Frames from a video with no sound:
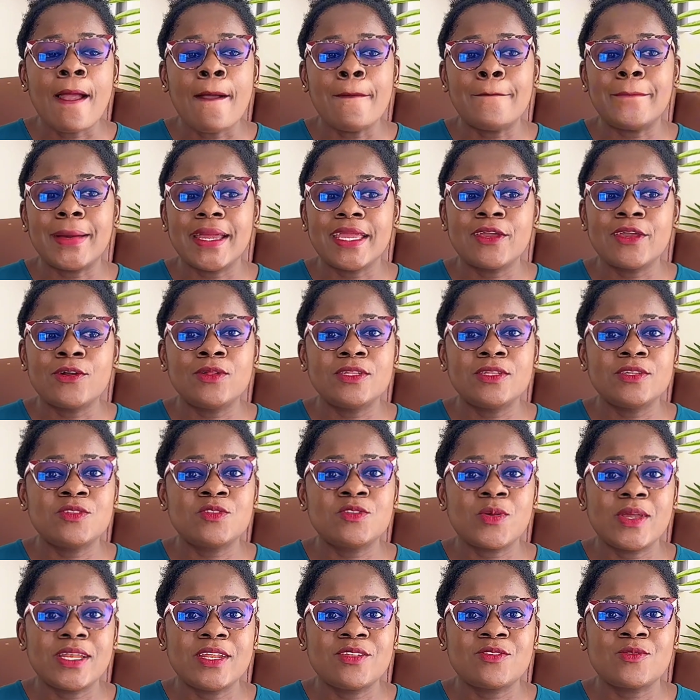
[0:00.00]
My goal in
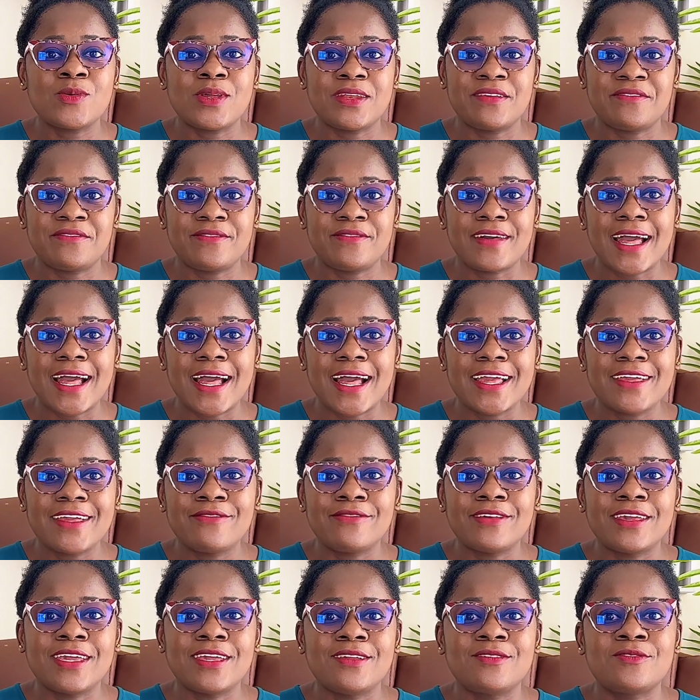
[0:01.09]
2025
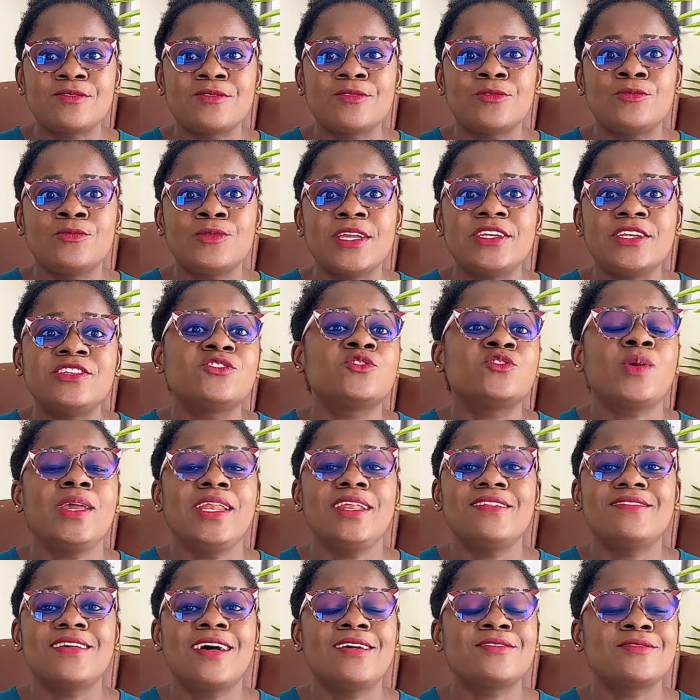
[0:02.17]
is to reach
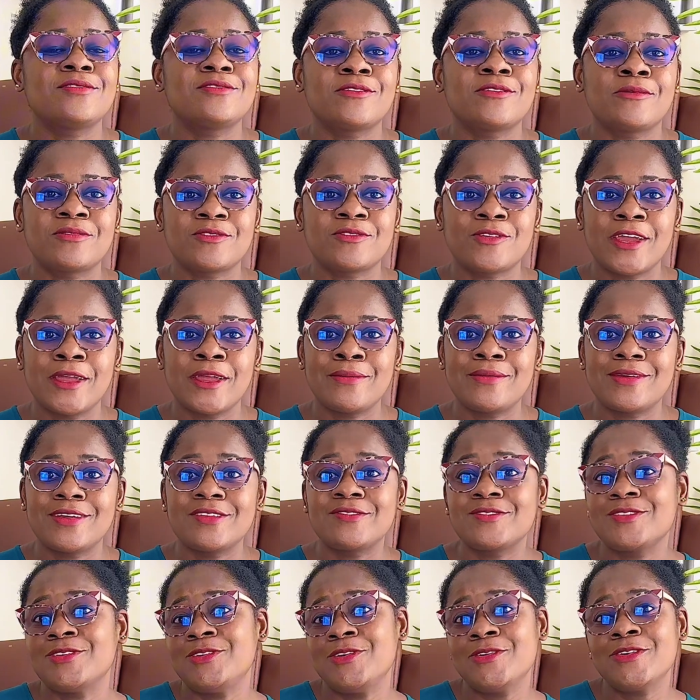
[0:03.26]
20,000
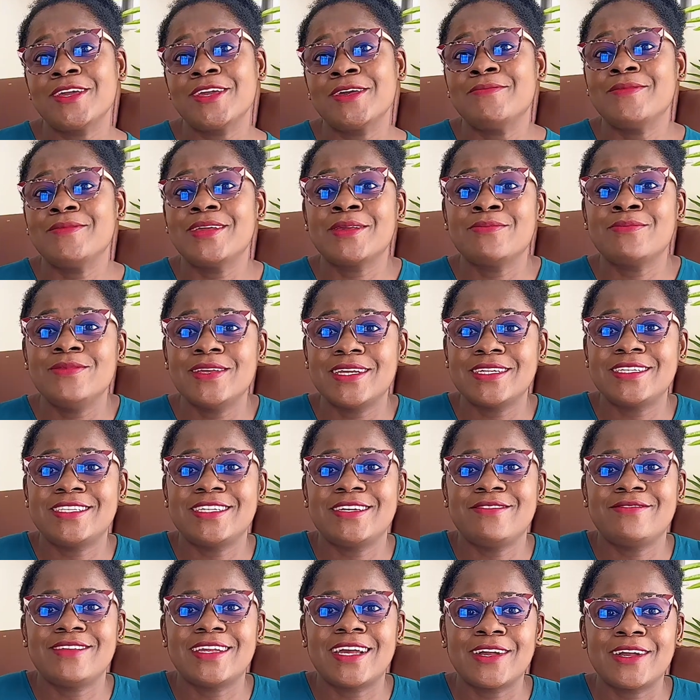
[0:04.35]
subscribers. You can make me
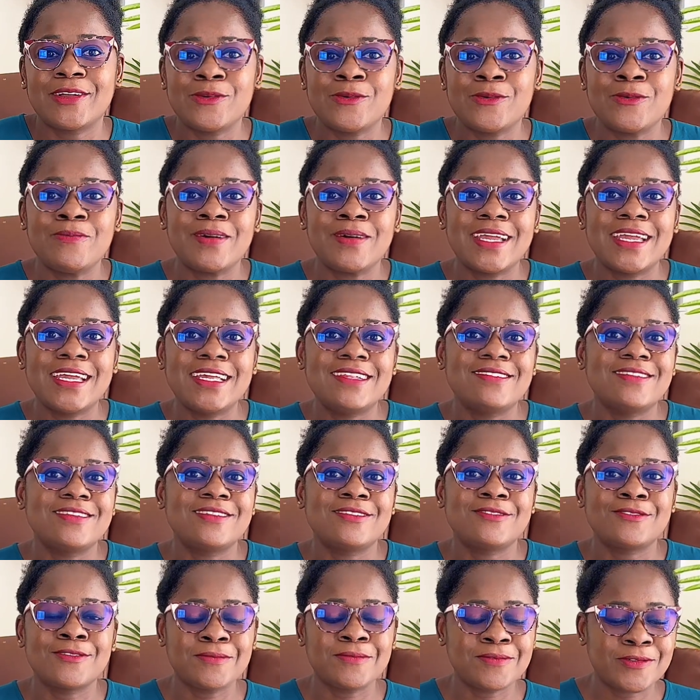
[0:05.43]
achieve that goal by hitting the
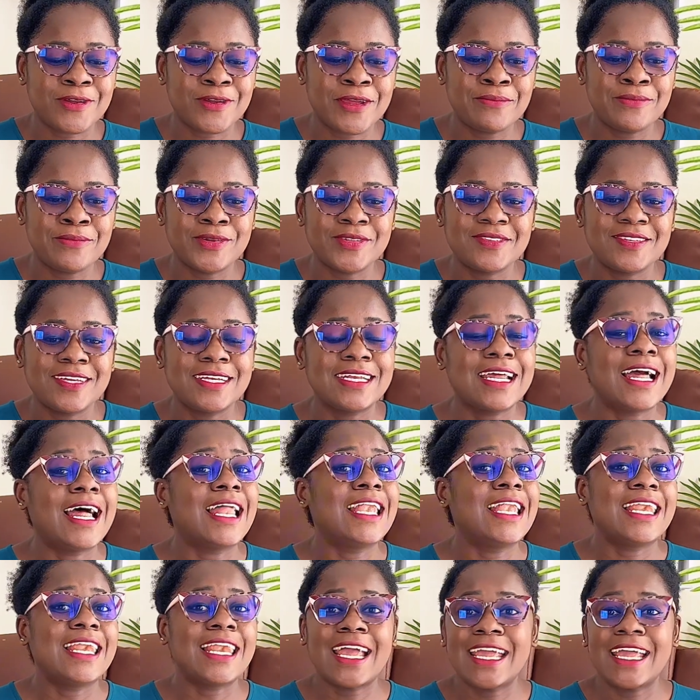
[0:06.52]
subscribe button and
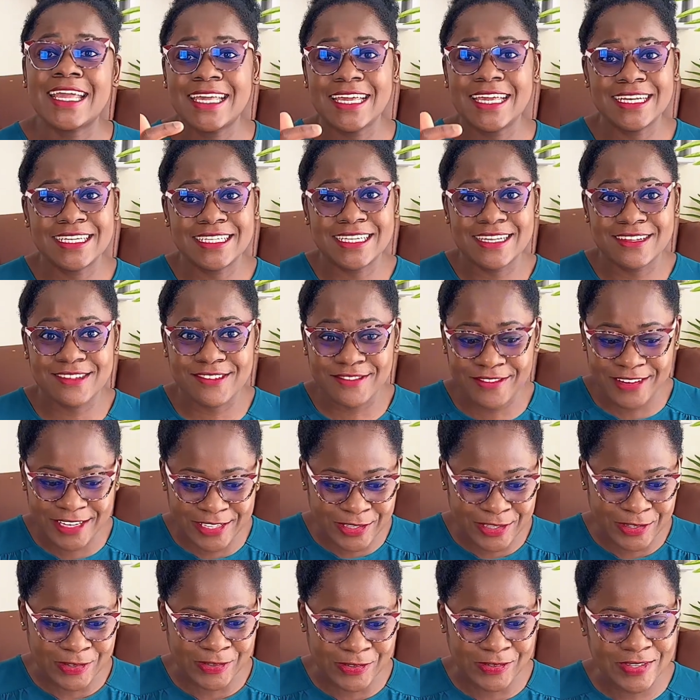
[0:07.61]
liking this
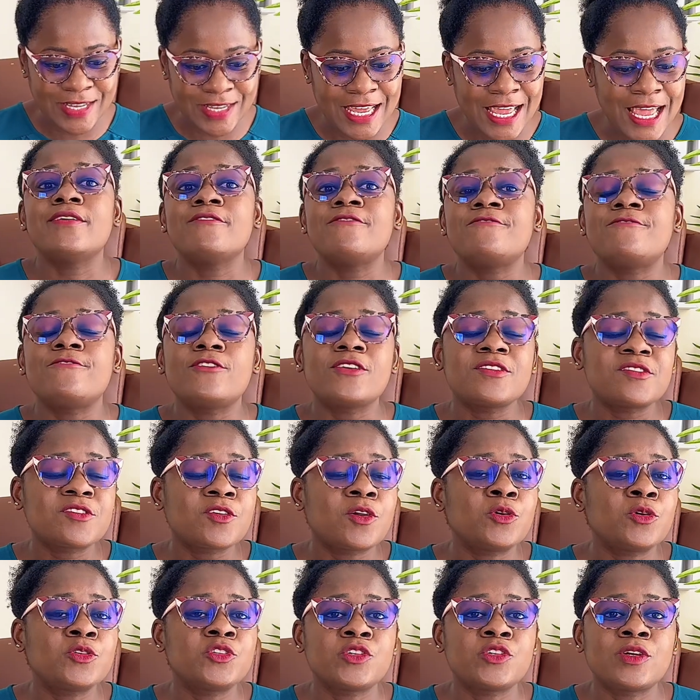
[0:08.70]
video. The first
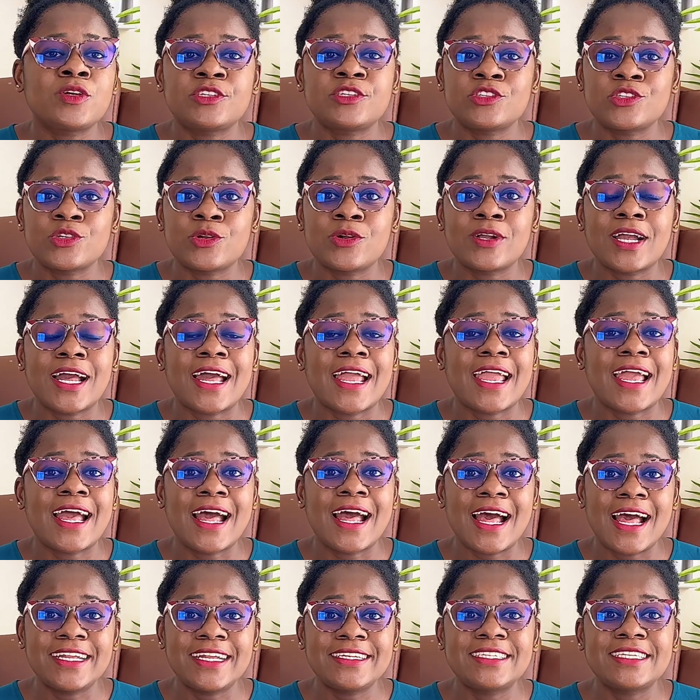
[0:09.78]
cultural shock I
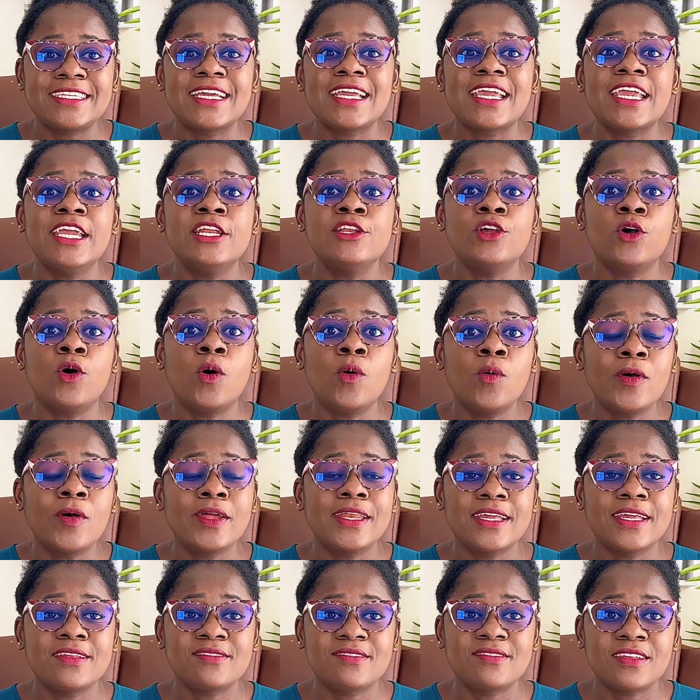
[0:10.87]
had, in all
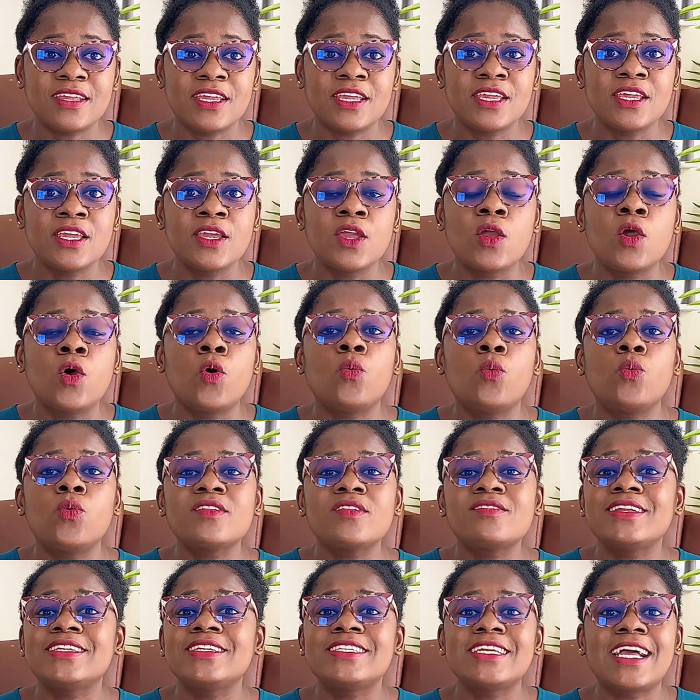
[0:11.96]
honesty, was
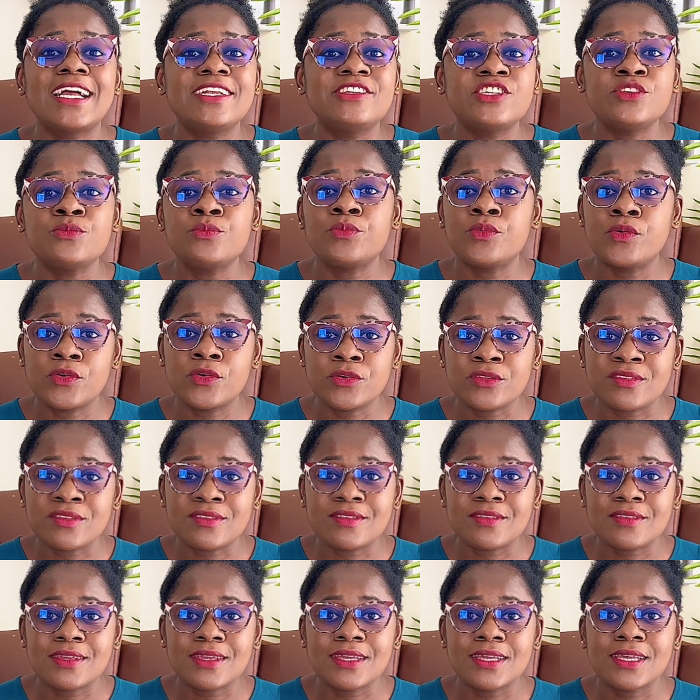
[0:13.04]
the charging
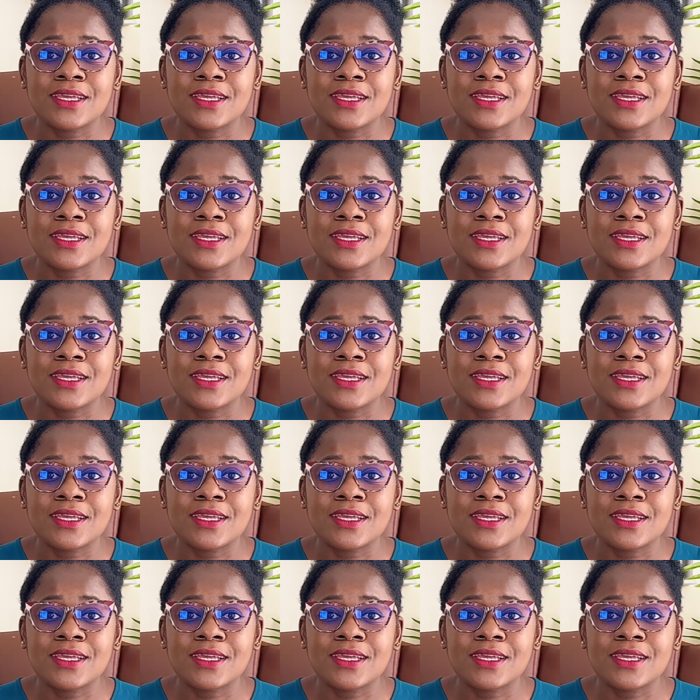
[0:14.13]
ports.